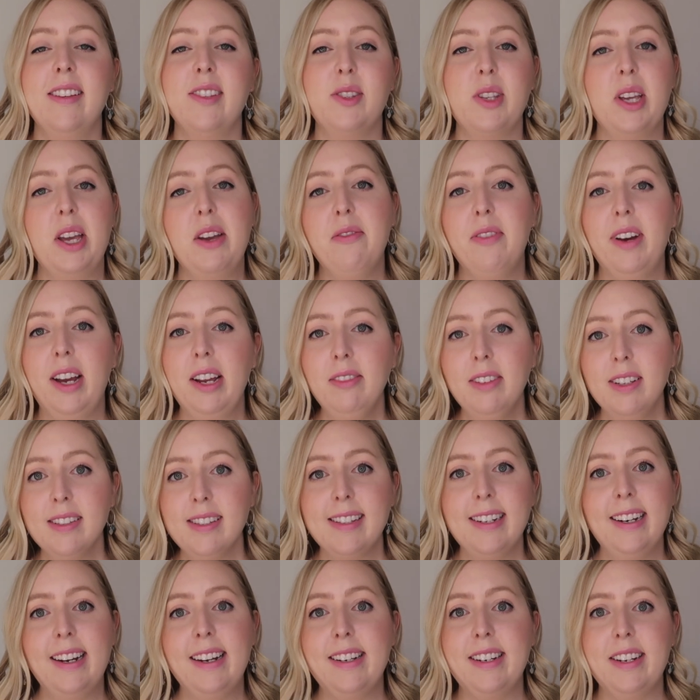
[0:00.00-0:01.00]
So I have 5
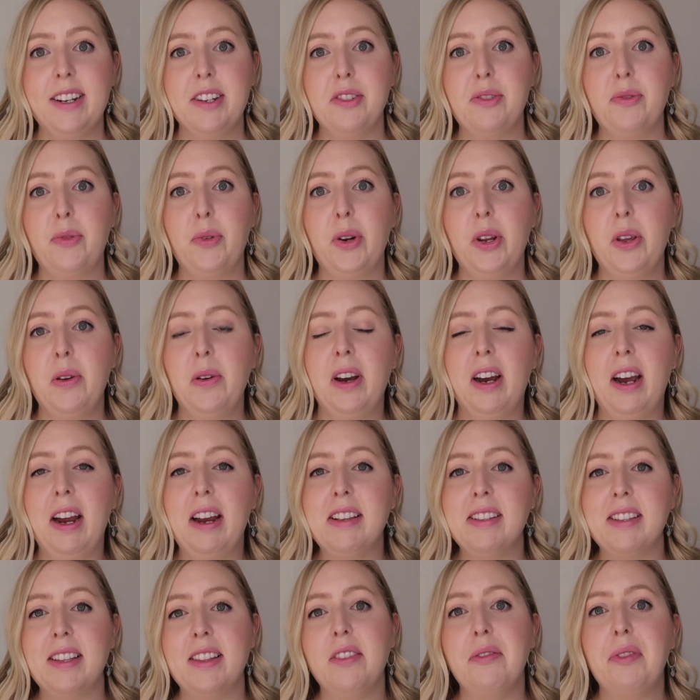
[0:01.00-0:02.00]
lesson ideas for you
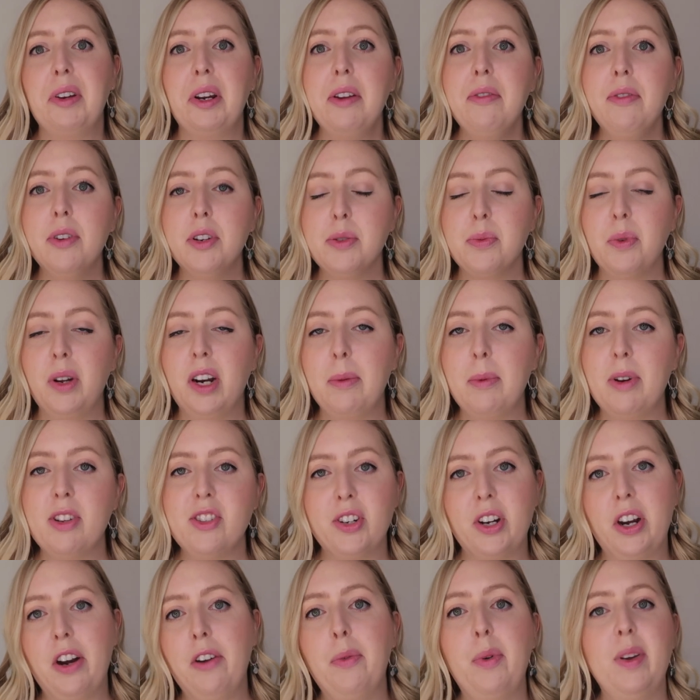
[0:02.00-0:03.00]
guys, and the very first one I'm going to
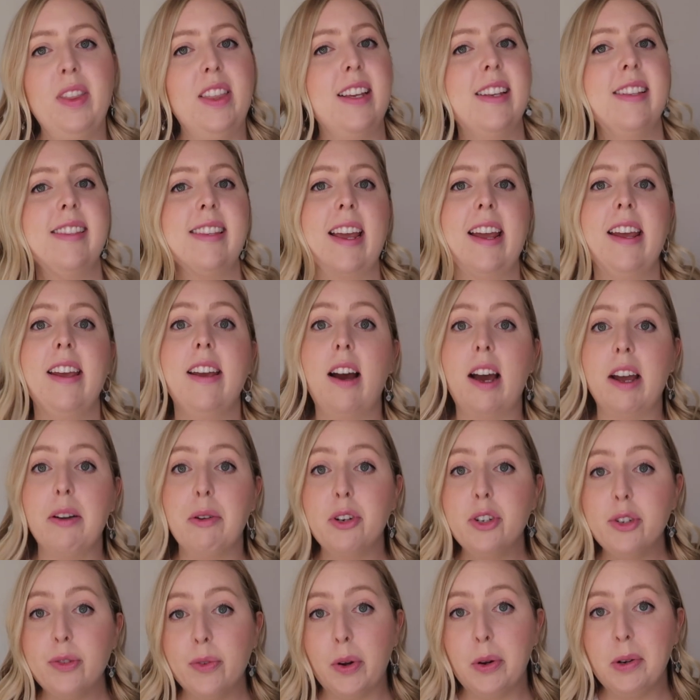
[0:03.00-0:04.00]
start off with is a
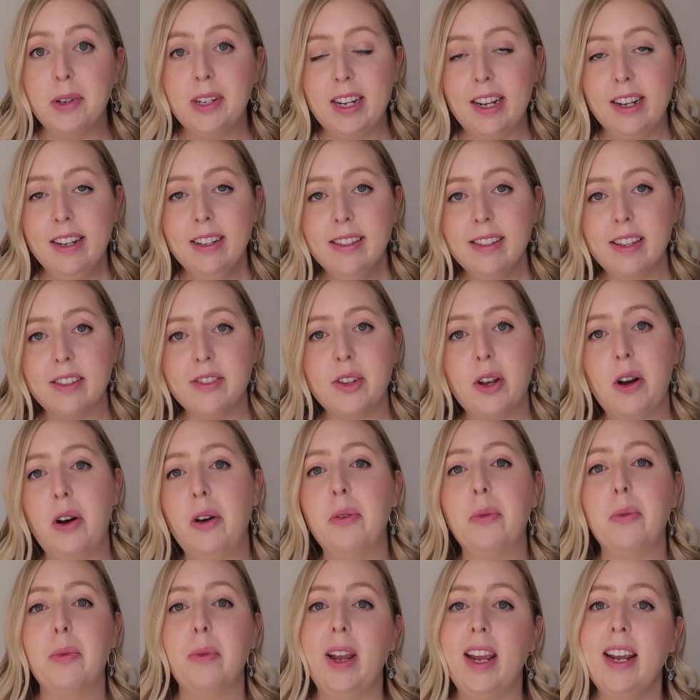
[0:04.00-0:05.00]
Irish folk dance. It's
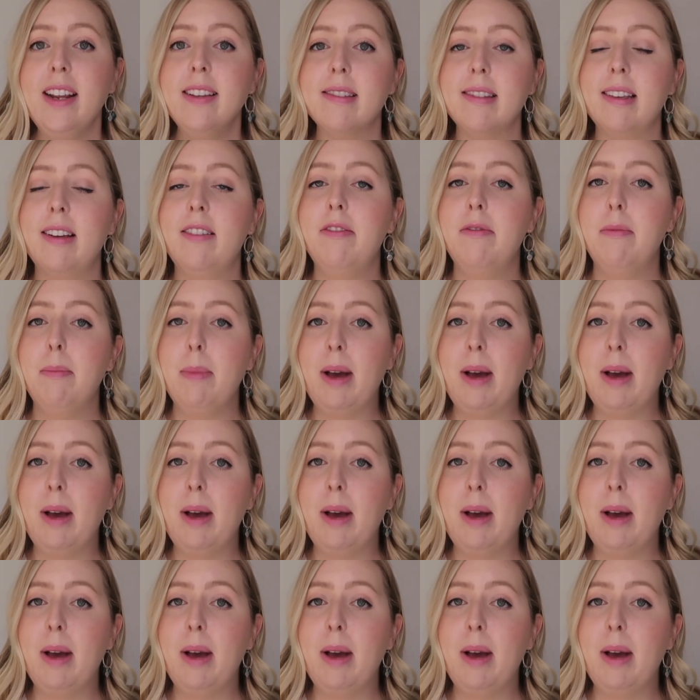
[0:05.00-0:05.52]
called Rakes of